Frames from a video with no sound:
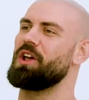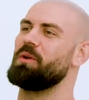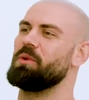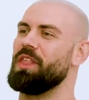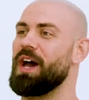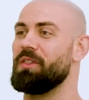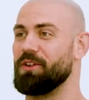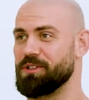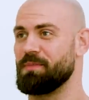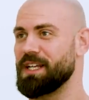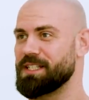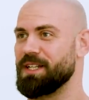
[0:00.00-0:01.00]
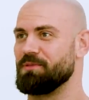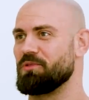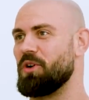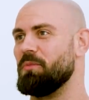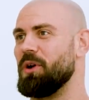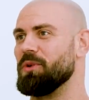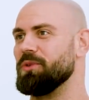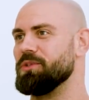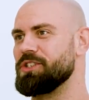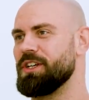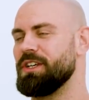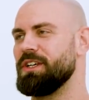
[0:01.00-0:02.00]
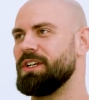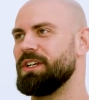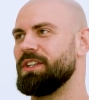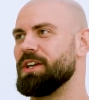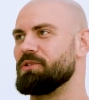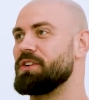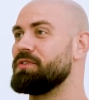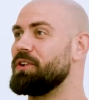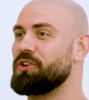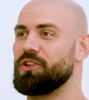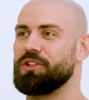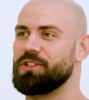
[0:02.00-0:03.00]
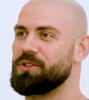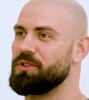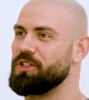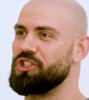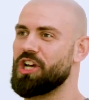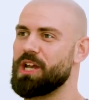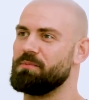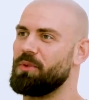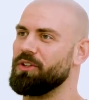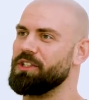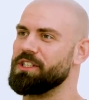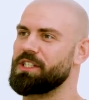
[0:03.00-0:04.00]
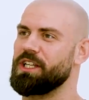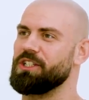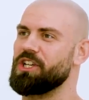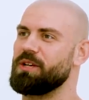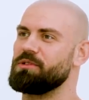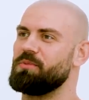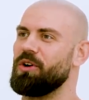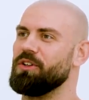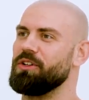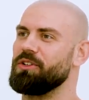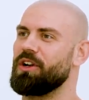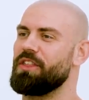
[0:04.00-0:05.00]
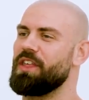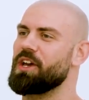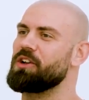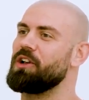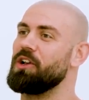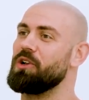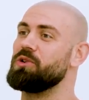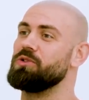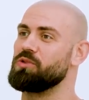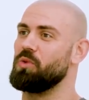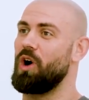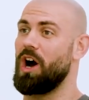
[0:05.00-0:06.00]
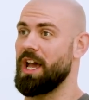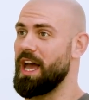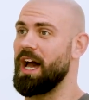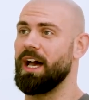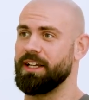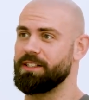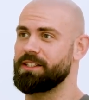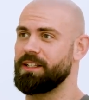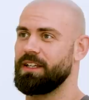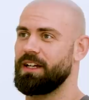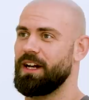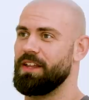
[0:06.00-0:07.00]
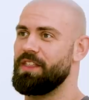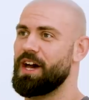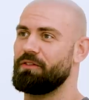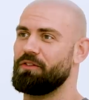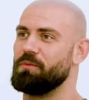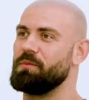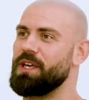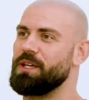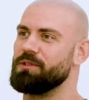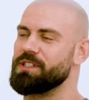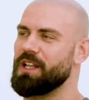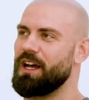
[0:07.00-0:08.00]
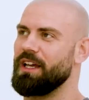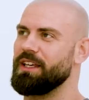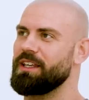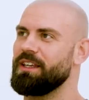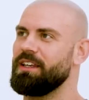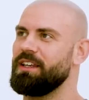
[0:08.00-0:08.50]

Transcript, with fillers: up without those masculine role models. They're even looking at doing a Jane Bond instead of James Bond, and you're like, they're gonna lose what I had. And that for me was like,